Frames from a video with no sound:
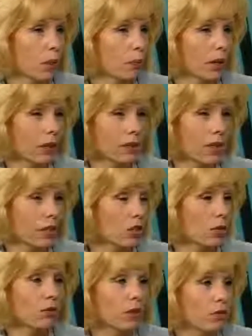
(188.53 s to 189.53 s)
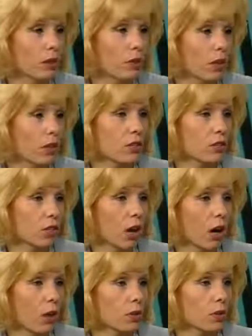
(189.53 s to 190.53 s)
Okay. But in that $250 range for a
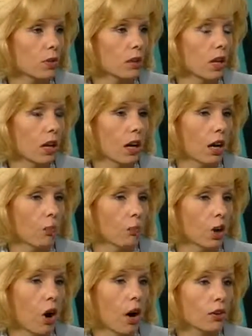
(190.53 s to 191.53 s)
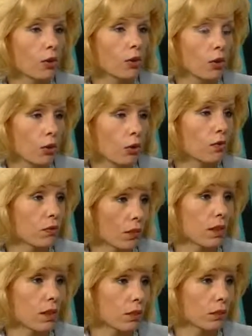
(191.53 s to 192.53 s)
house. Condos are
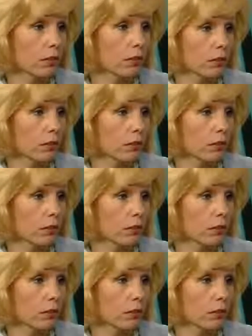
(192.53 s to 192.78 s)
oceanfront.